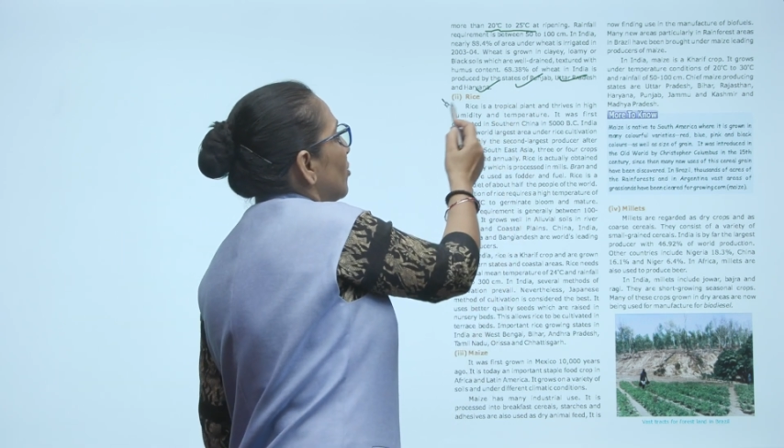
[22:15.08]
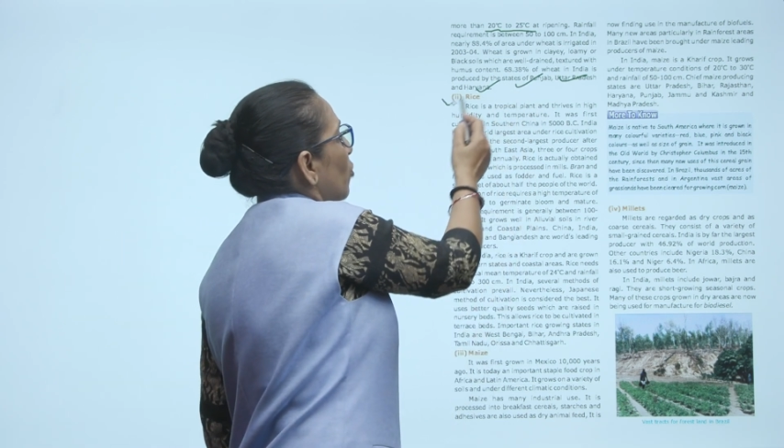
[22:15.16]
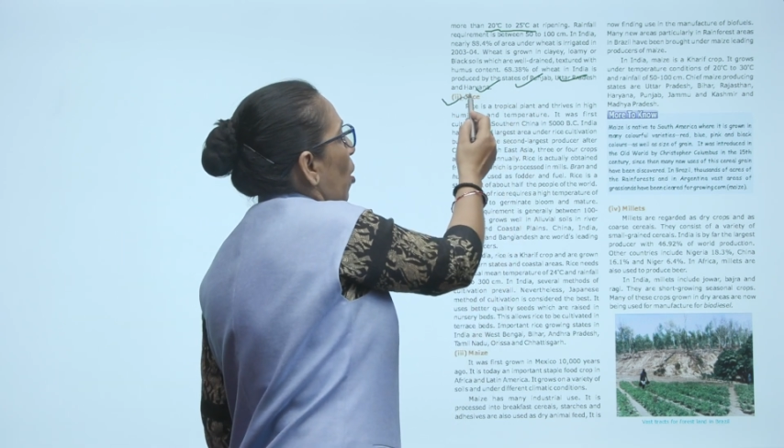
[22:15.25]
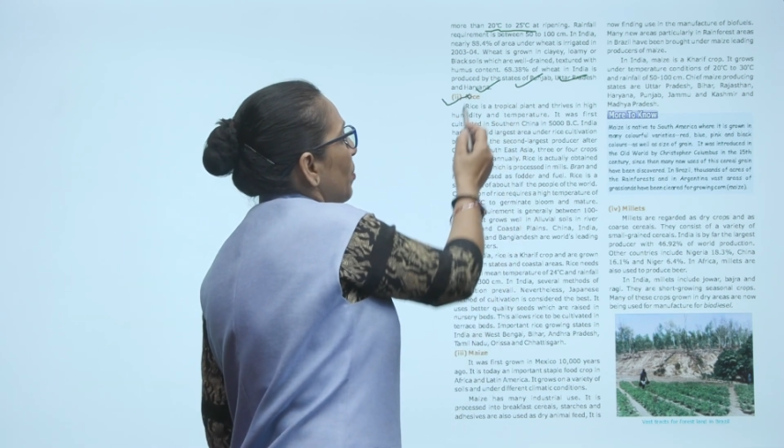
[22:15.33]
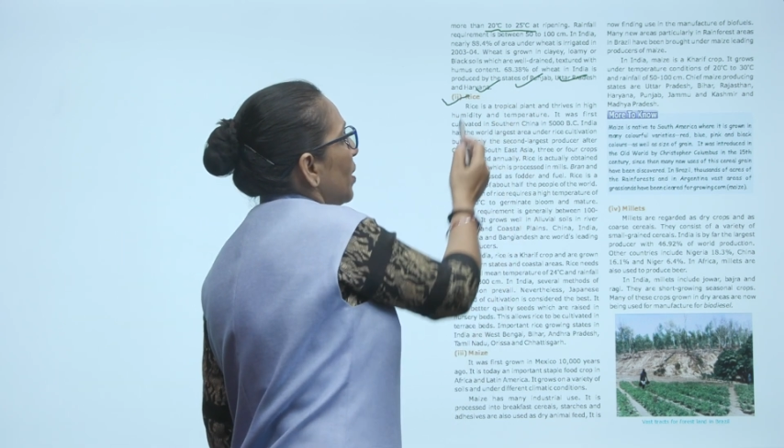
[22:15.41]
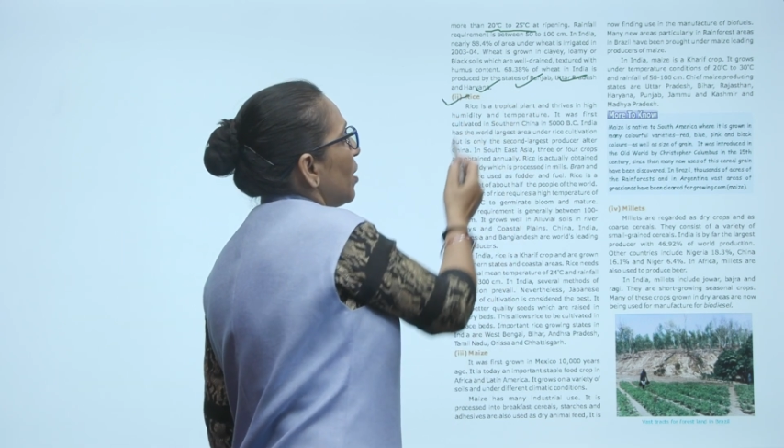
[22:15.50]

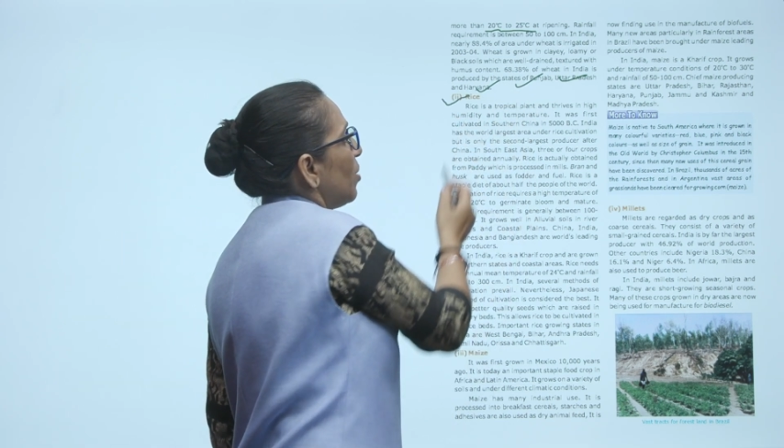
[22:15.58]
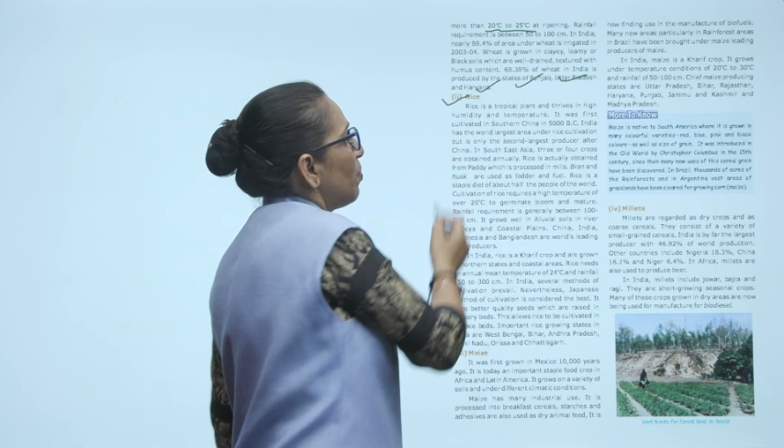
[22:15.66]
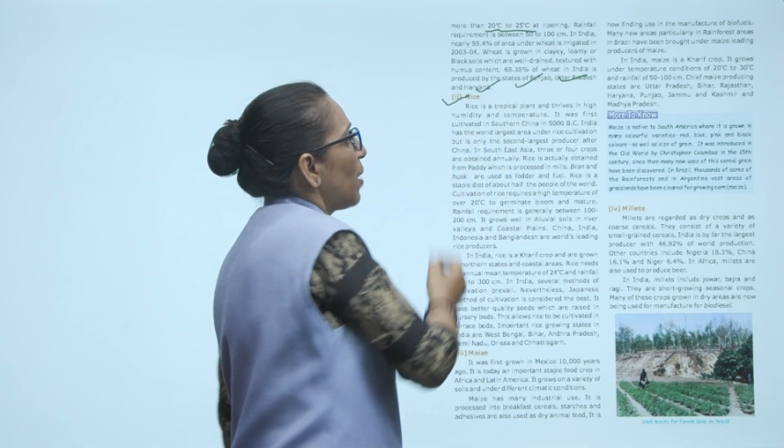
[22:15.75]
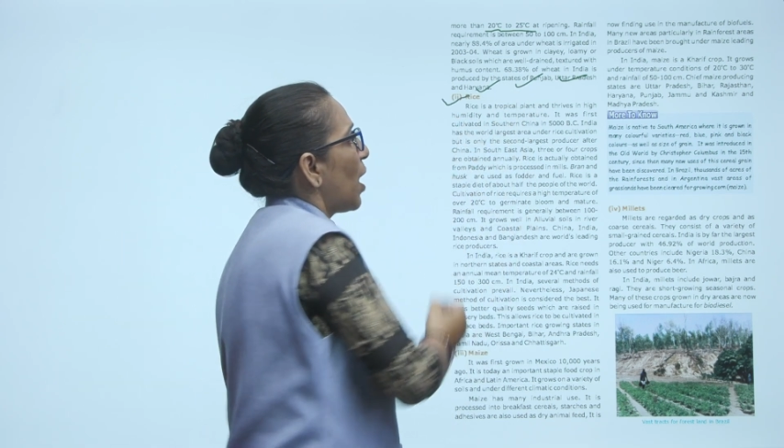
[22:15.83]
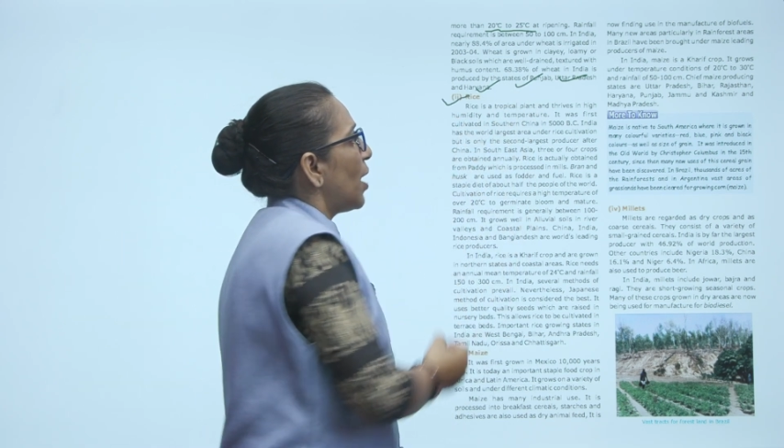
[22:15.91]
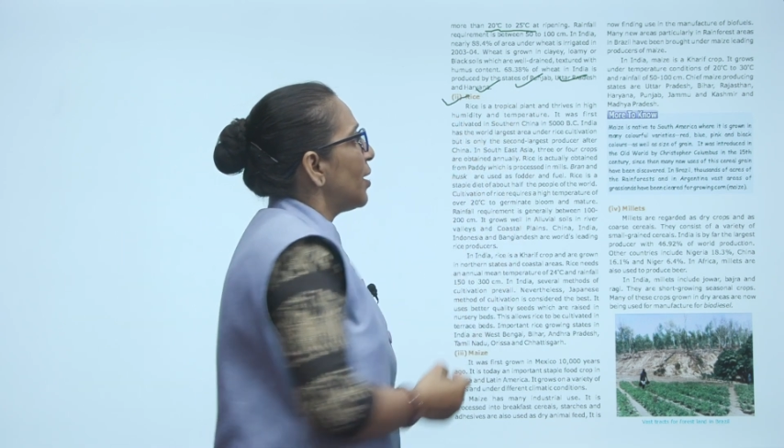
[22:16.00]
tropical
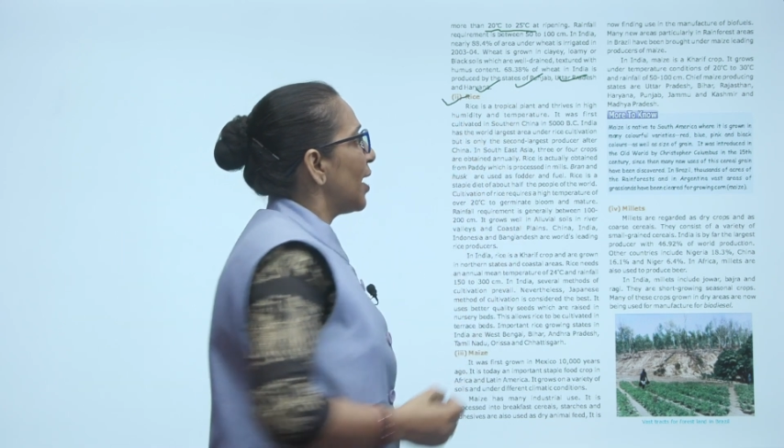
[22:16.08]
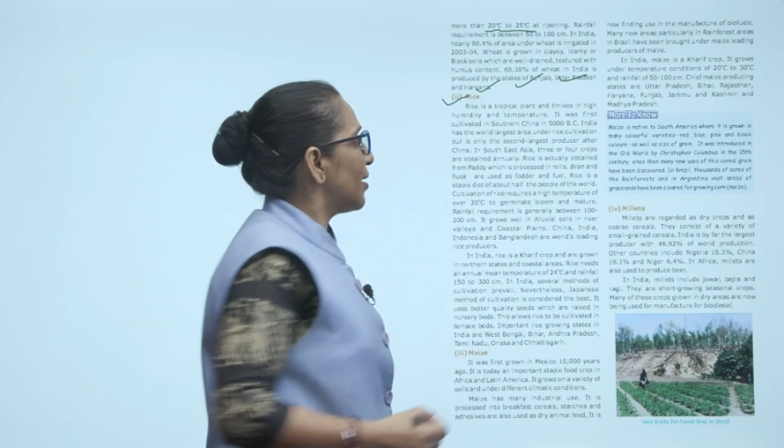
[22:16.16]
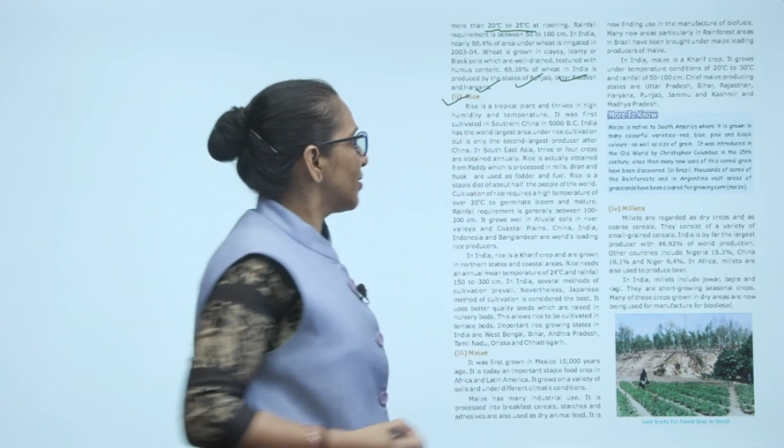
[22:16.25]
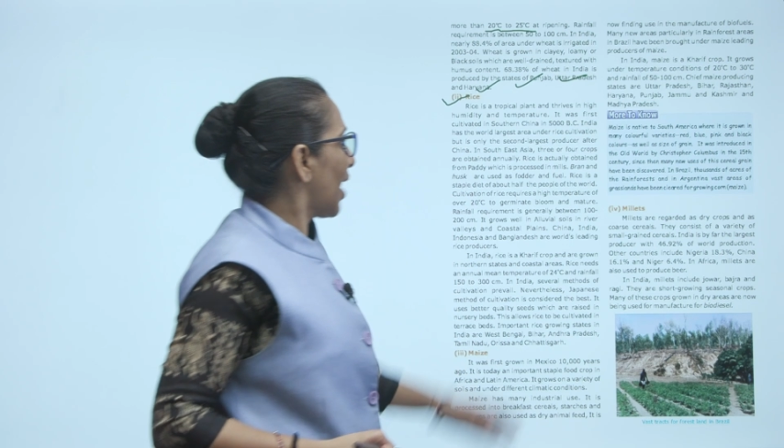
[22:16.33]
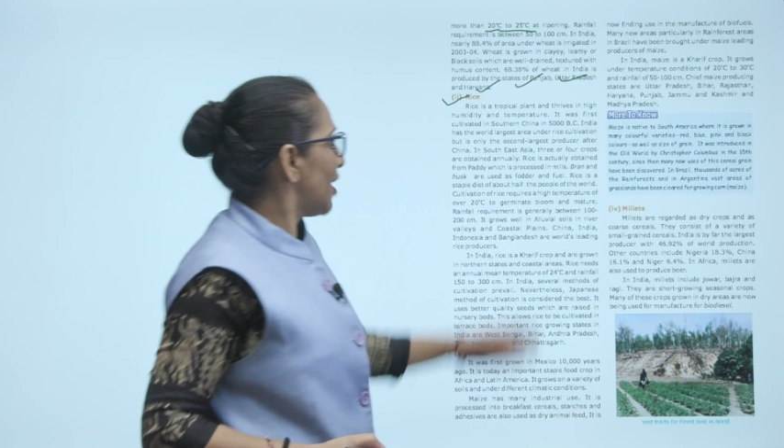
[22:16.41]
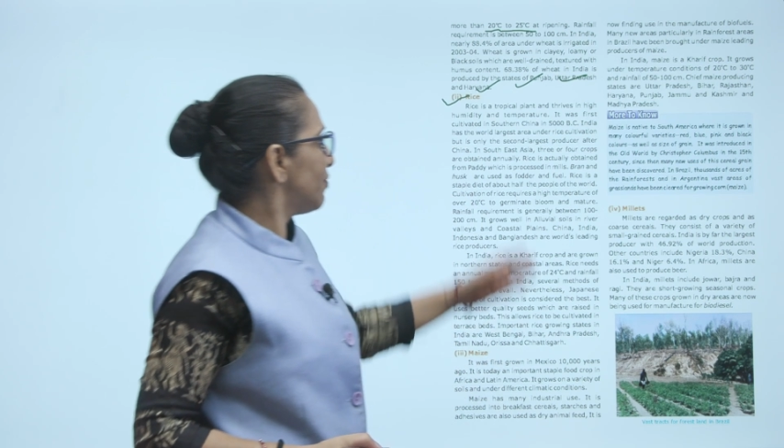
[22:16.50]
plant
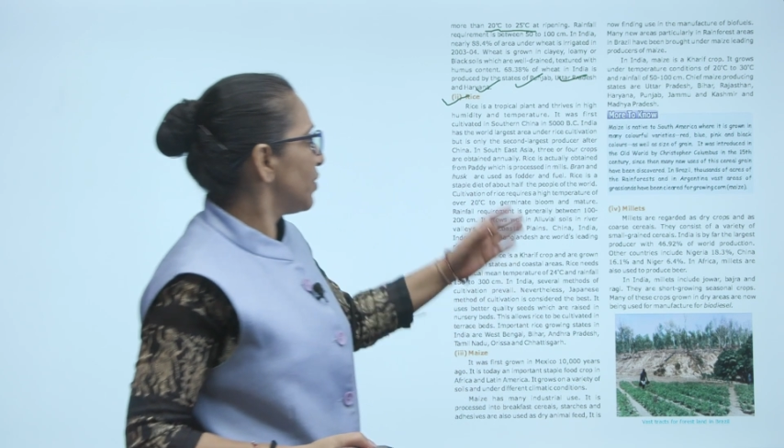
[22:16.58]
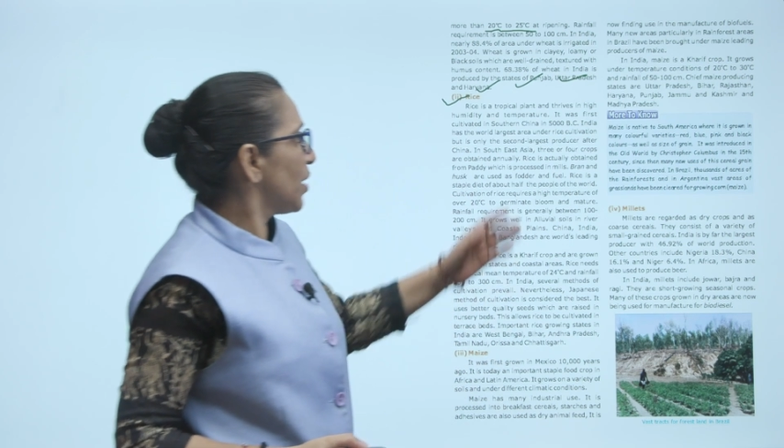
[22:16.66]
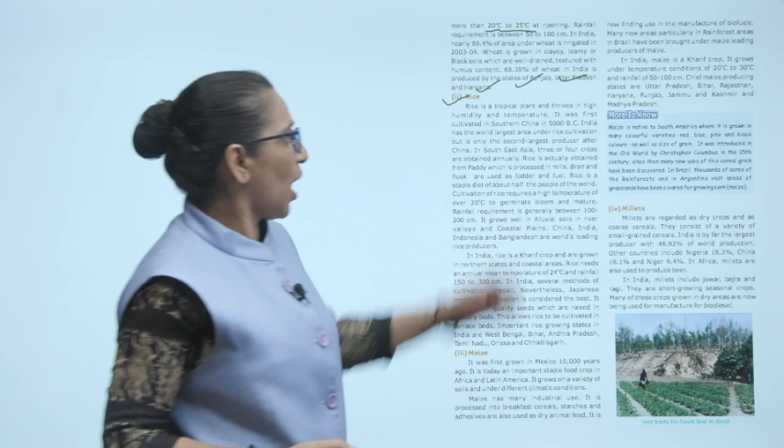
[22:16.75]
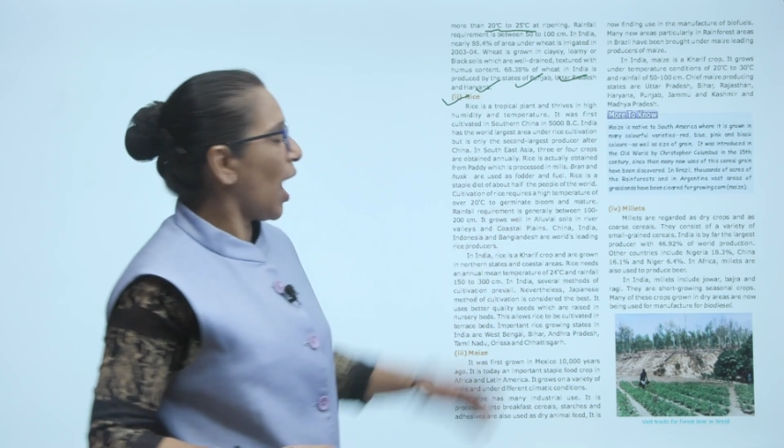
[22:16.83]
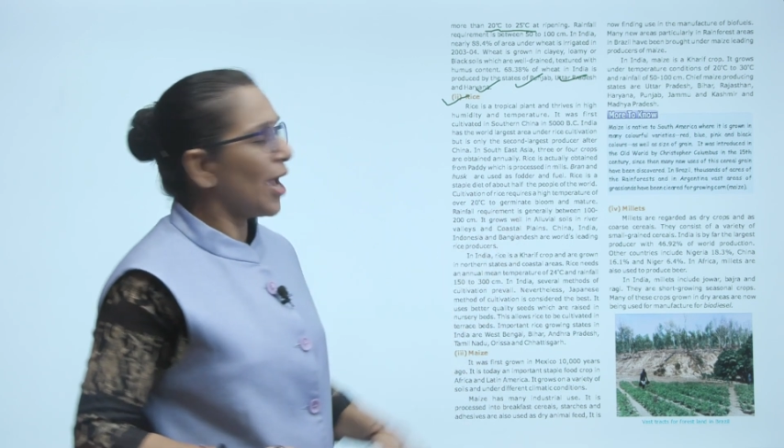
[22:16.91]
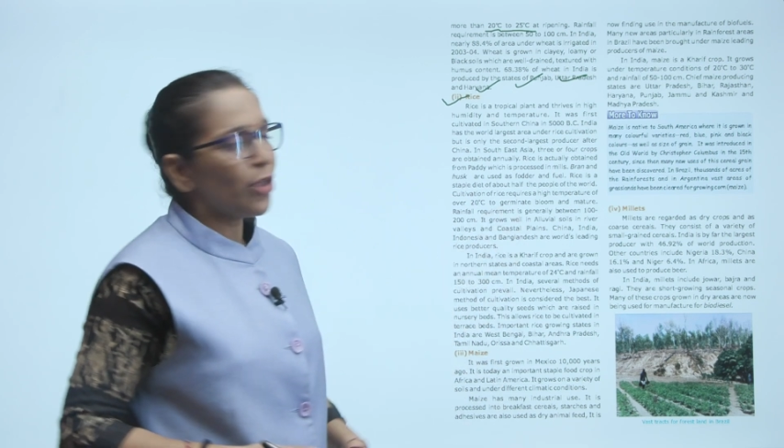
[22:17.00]
and thrives in
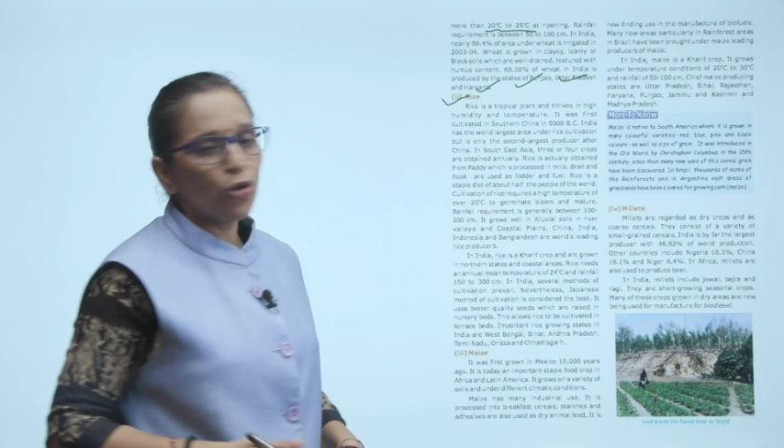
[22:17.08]
high